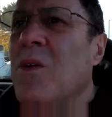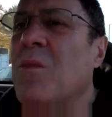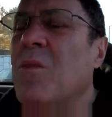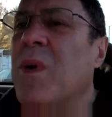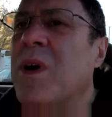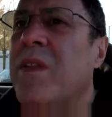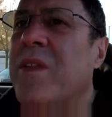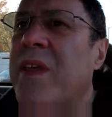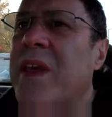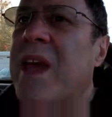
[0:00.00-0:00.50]

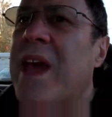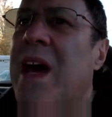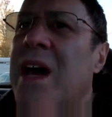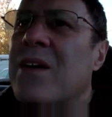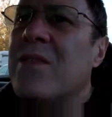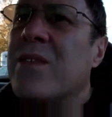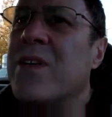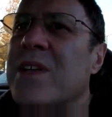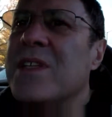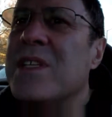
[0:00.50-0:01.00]
But they
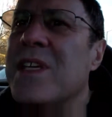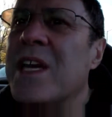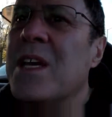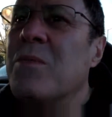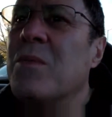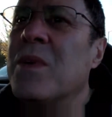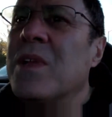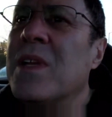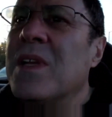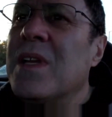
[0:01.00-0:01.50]
have
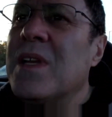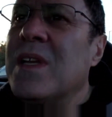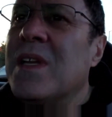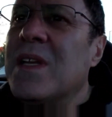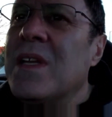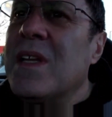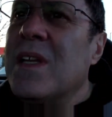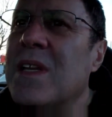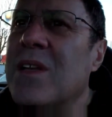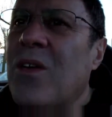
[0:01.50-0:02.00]
contentment
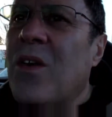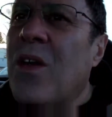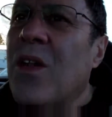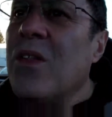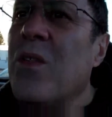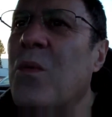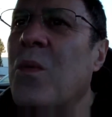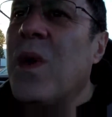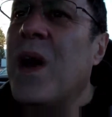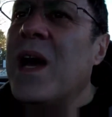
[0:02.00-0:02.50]
all
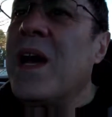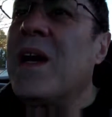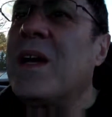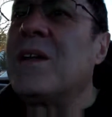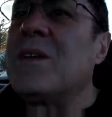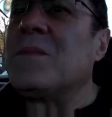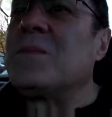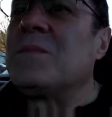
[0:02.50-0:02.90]
the while,